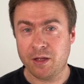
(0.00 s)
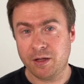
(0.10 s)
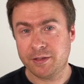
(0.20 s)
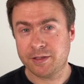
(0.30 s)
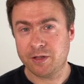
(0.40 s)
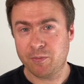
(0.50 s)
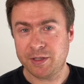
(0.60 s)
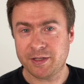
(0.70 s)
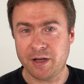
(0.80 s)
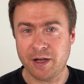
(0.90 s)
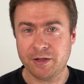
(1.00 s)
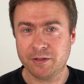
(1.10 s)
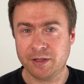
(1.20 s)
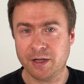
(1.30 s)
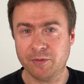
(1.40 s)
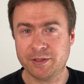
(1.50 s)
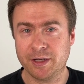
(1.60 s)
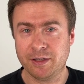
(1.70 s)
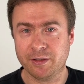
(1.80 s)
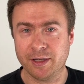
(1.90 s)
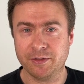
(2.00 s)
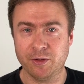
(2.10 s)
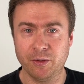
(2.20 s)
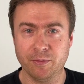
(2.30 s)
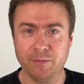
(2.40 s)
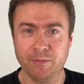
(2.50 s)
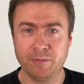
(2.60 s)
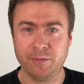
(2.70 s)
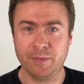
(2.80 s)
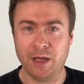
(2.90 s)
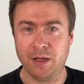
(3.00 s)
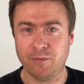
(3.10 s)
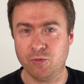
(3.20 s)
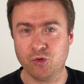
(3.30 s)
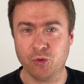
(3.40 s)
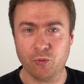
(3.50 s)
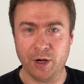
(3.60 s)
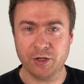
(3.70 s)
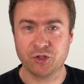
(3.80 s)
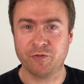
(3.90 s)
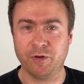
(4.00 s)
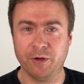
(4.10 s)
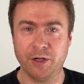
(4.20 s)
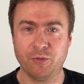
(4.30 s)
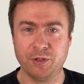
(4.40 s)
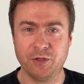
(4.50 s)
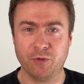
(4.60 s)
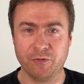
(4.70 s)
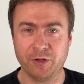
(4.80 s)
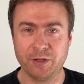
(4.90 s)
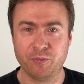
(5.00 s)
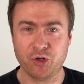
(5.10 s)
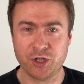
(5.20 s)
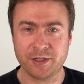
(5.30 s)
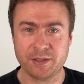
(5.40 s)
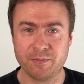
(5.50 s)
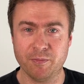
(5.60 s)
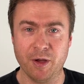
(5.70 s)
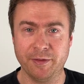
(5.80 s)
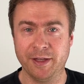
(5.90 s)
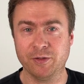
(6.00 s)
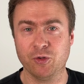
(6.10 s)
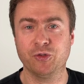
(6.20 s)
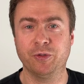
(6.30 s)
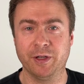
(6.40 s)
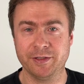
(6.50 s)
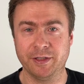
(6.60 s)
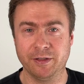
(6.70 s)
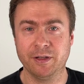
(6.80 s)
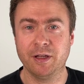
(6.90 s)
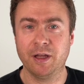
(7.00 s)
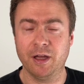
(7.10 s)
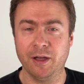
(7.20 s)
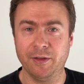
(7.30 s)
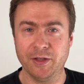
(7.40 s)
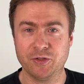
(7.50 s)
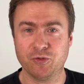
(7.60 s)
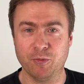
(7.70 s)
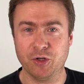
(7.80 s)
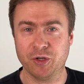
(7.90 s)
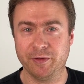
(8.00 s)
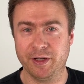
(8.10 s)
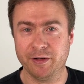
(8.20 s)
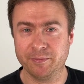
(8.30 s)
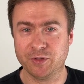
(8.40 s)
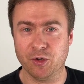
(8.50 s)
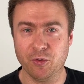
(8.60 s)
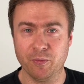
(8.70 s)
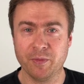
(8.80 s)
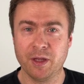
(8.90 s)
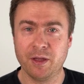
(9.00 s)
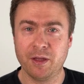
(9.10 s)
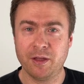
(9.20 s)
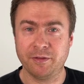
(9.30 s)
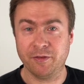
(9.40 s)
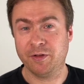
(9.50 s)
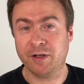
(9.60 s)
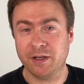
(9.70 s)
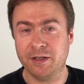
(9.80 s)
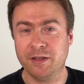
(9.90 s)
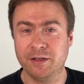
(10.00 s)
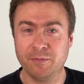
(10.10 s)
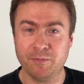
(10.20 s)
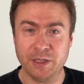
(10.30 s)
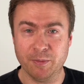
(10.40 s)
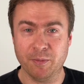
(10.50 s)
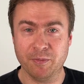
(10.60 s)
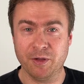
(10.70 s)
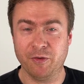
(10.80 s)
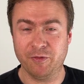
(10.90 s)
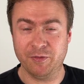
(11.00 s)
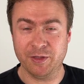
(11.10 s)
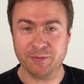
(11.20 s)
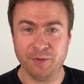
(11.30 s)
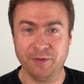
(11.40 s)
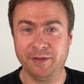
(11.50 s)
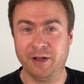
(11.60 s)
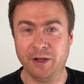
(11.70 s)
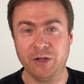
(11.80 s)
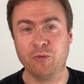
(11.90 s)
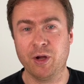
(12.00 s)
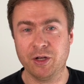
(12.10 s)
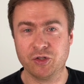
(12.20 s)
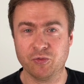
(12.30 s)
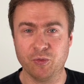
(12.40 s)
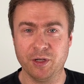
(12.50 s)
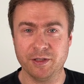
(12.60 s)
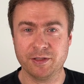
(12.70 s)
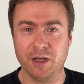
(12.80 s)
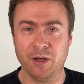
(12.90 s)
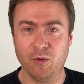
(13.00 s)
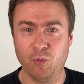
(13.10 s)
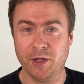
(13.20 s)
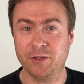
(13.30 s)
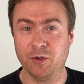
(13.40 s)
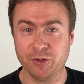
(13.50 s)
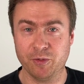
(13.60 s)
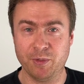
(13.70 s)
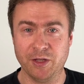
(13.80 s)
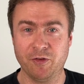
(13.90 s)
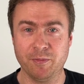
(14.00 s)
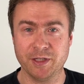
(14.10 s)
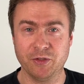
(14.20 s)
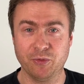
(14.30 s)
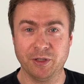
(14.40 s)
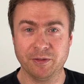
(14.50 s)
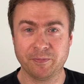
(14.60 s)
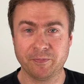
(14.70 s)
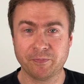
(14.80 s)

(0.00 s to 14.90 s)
It's a bit higher, I would say, than the usual range for equity crowdfunding projects, but that's also nothing that's too much out there. So definitely minimum of investment that are in range with what other platforms are doing.